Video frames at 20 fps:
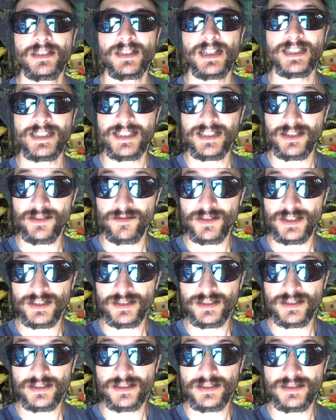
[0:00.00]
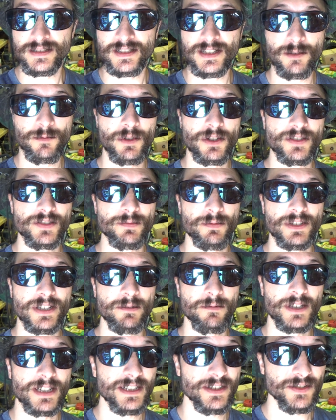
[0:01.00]
at the end of this than I was when I
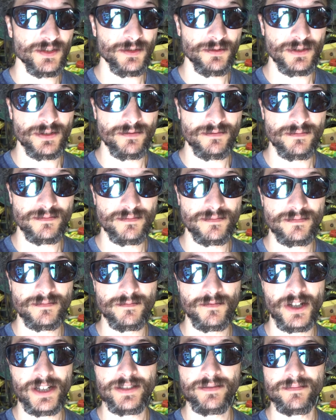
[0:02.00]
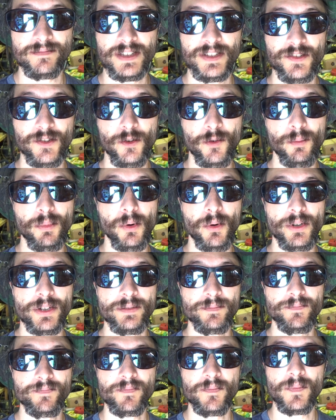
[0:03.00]
went into it, right? That's the whole point.